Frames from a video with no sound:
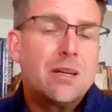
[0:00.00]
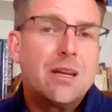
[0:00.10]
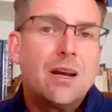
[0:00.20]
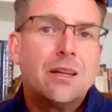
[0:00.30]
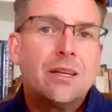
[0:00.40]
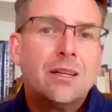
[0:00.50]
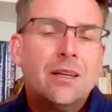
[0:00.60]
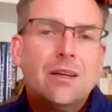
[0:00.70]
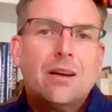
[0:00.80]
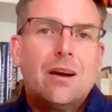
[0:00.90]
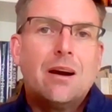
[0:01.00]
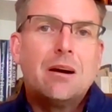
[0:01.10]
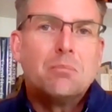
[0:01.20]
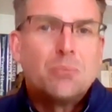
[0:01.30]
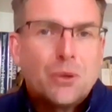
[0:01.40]
yelling,
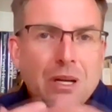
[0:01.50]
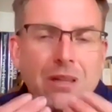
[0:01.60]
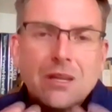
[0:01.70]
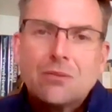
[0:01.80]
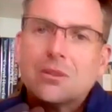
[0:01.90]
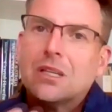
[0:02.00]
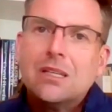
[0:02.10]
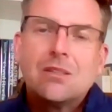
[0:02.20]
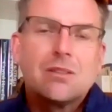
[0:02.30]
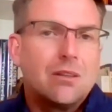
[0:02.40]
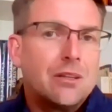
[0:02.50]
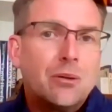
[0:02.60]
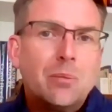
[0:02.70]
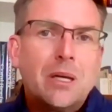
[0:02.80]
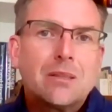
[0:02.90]
um, breathing releases a little
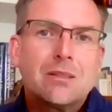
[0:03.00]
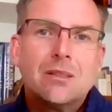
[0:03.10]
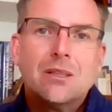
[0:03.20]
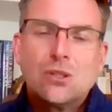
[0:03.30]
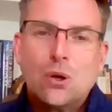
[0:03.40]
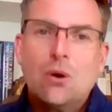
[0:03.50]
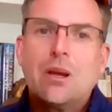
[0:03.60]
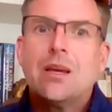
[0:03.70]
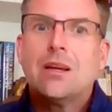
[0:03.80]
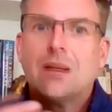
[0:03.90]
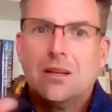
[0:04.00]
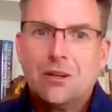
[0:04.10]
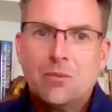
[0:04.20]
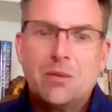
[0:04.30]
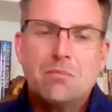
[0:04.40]
bit, talking a
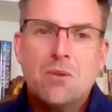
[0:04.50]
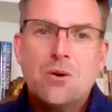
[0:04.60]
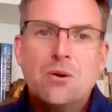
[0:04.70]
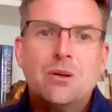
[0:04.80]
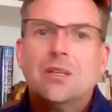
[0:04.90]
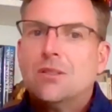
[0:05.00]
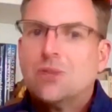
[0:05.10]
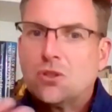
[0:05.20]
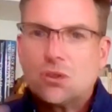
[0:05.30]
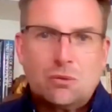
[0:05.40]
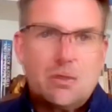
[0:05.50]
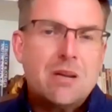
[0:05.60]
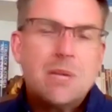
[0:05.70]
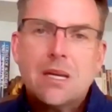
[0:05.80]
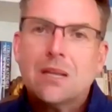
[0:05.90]
little bit more,
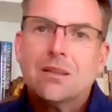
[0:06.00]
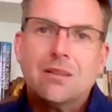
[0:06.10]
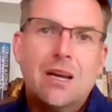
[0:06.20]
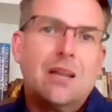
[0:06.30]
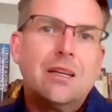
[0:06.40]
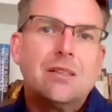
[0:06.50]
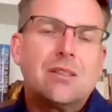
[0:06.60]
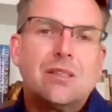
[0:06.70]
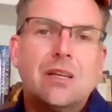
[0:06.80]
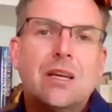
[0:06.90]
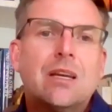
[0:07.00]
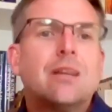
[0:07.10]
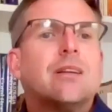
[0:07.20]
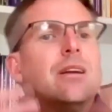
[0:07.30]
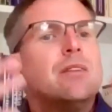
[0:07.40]
screaming, yelling, singing,
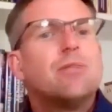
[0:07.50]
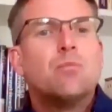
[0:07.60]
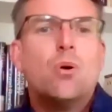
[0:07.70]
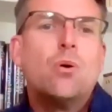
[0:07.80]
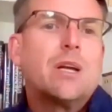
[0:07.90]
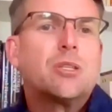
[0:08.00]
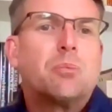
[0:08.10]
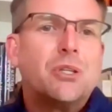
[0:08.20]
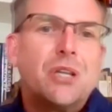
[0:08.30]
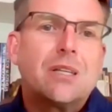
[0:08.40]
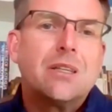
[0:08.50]
even more gets projected